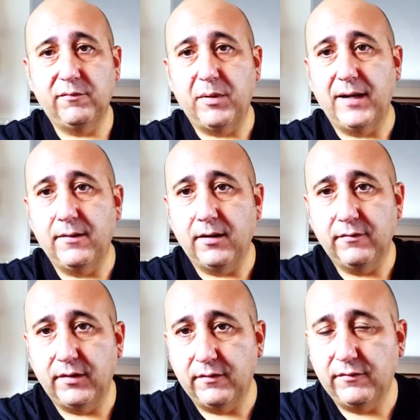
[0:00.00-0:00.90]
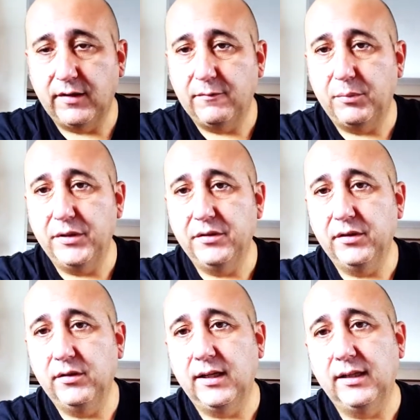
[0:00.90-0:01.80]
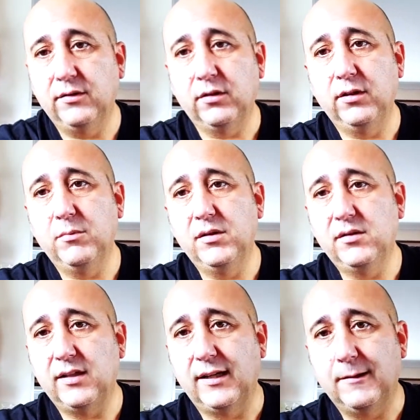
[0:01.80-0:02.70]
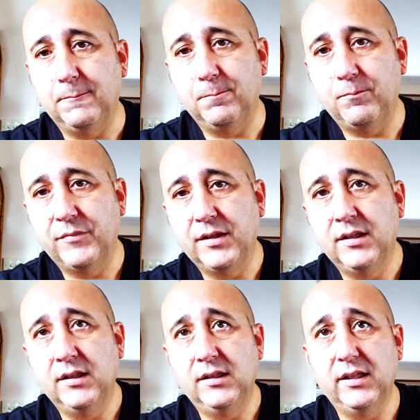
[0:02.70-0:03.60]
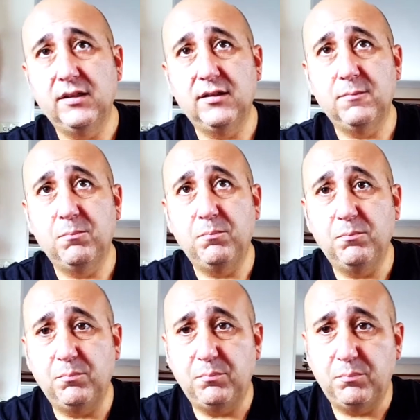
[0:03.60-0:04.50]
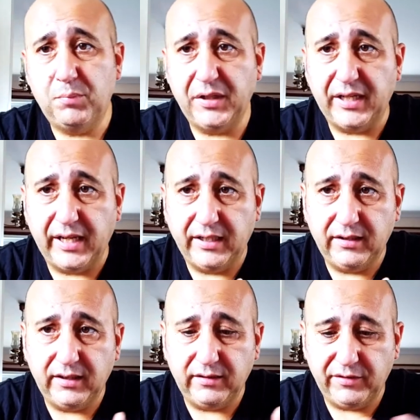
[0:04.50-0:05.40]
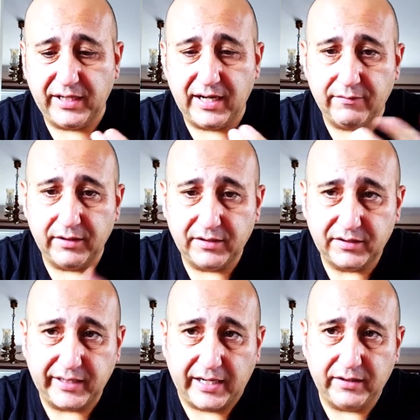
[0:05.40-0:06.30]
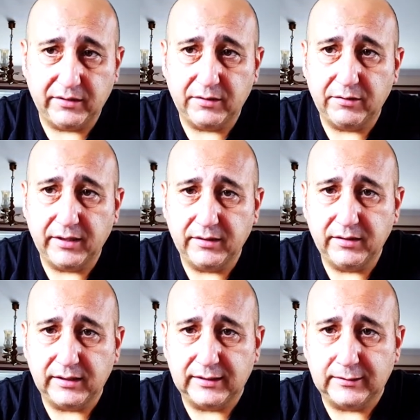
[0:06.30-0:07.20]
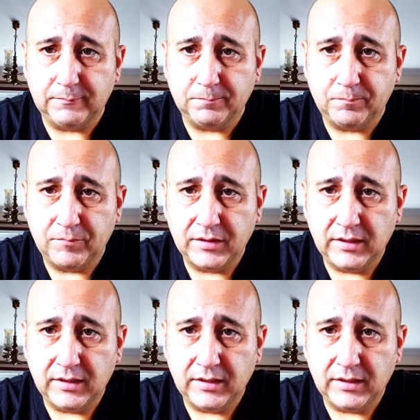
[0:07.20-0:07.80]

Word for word: of, of, of printed uh, documents. Um, it's pretty handy if you don't have a scanner around. Um,